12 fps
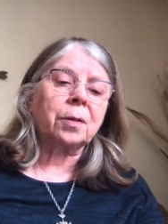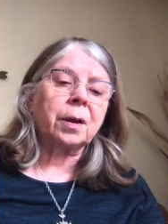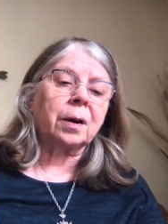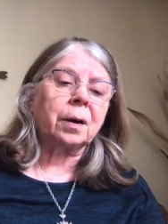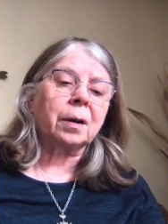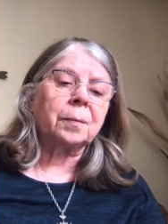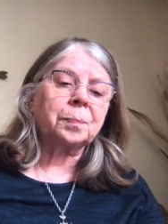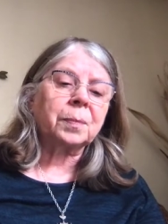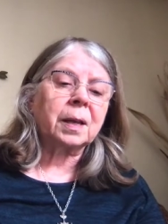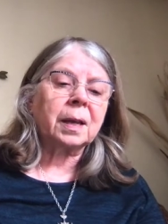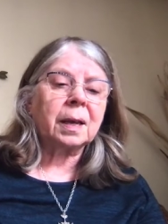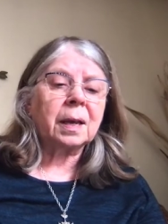there,
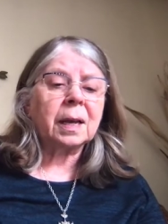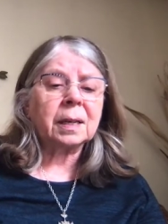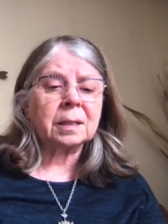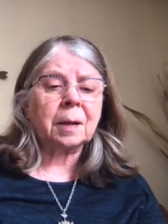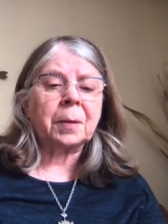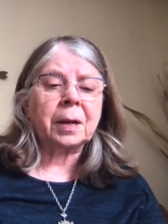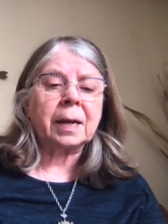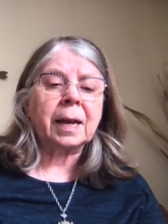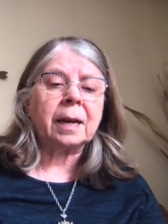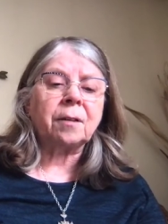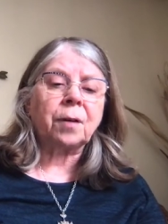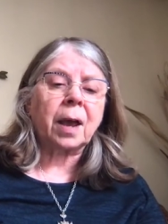except that he
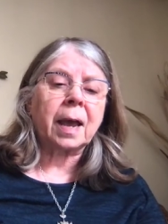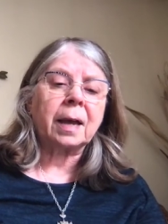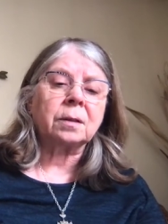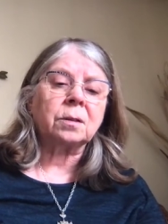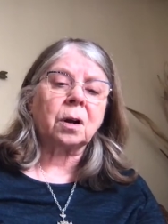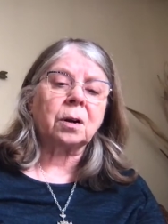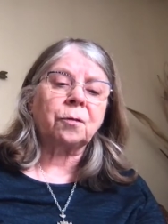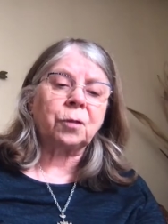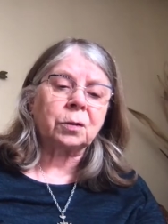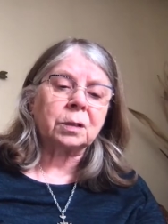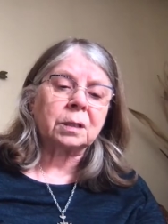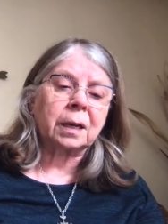laid hands on a
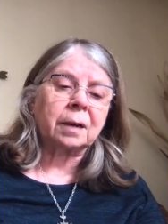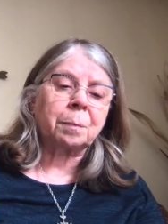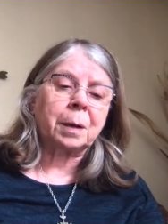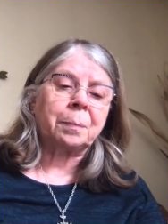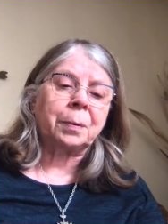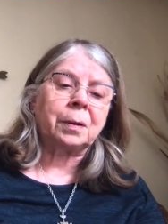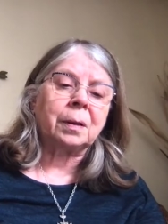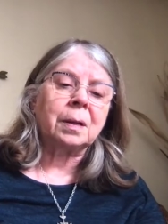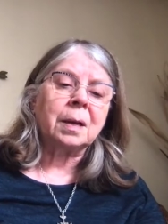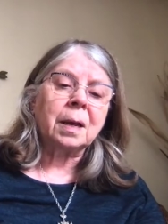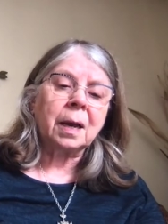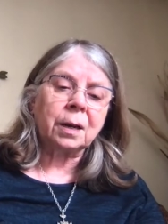few sick people
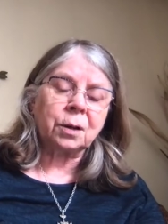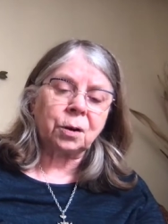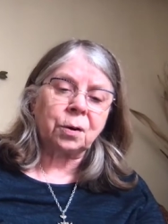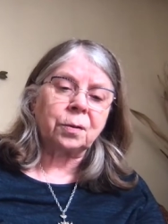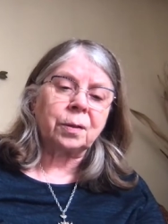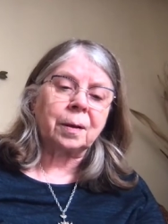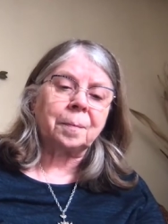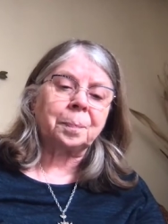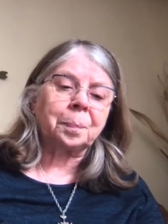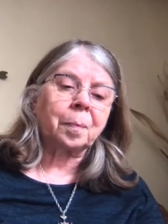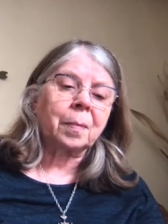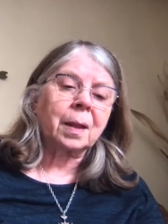and cured them.
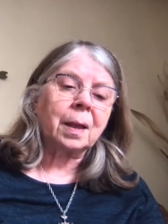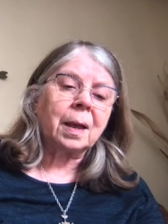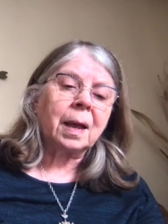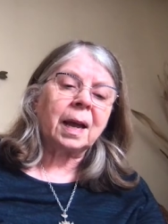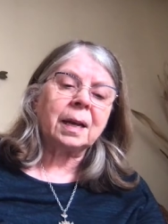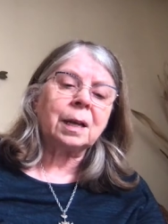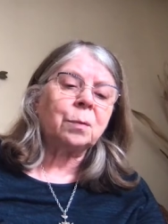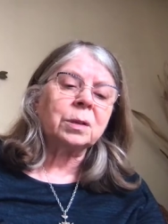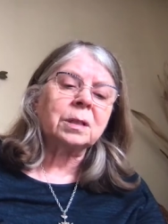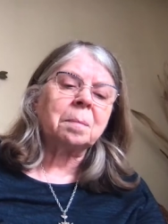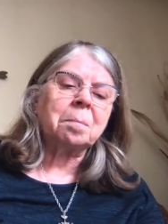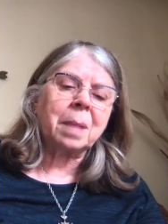And he
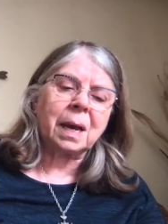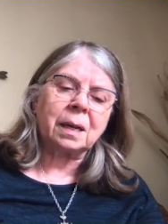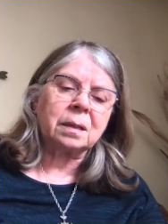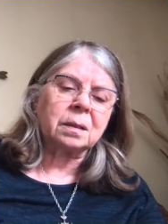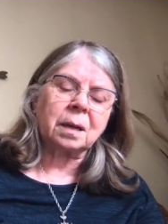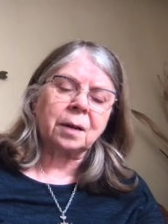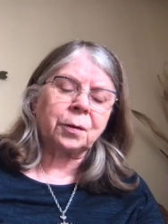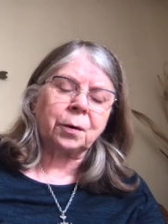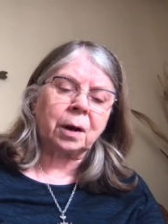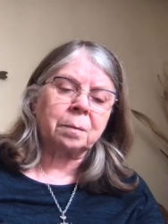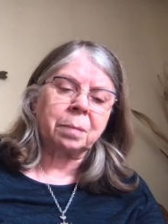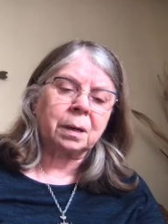was amazed at their
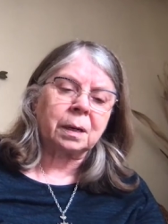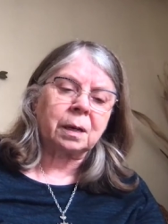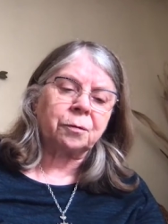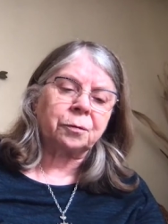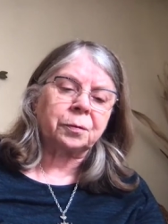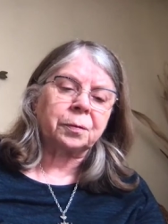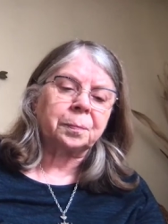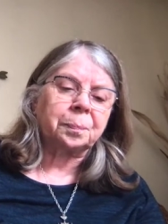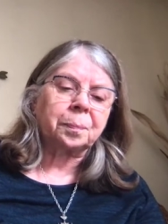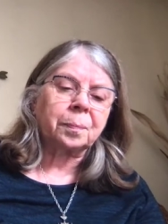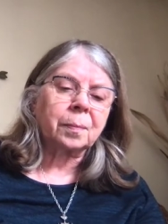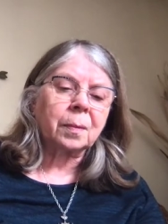unbelief.
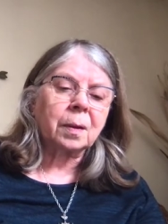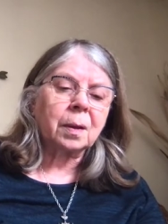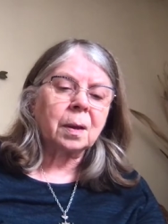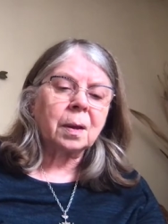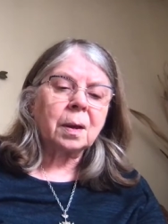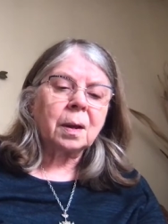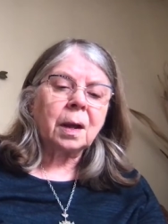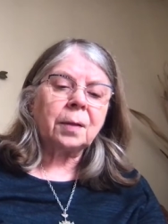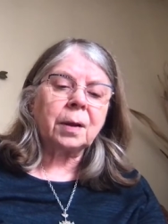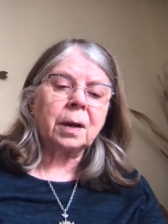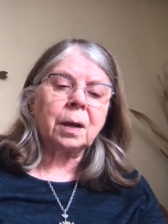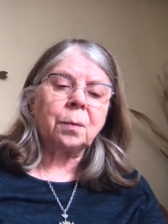And
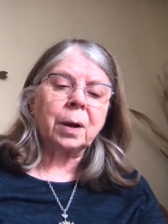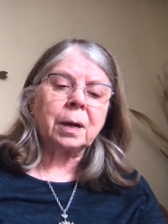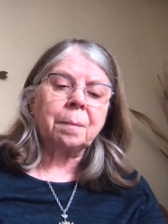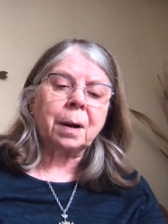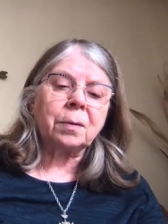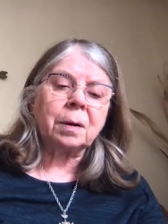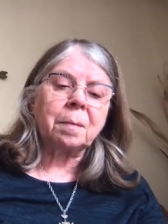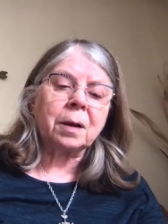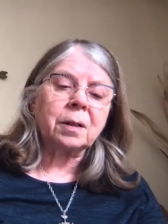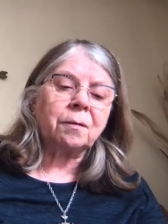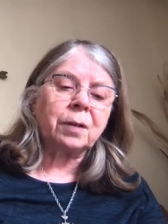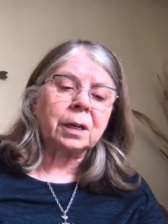then he went about
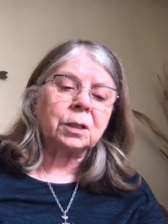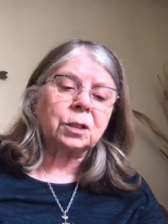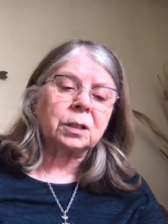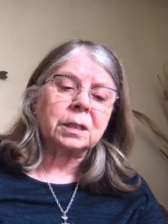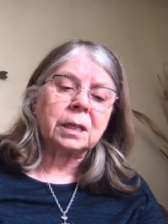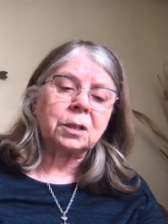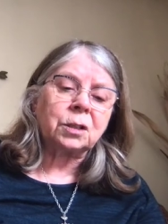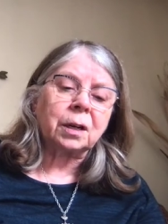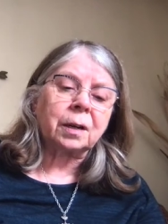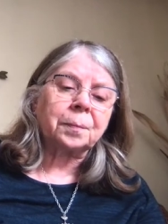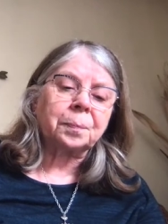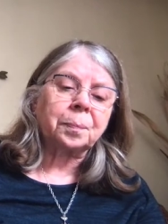among the villages
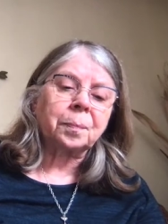teaching.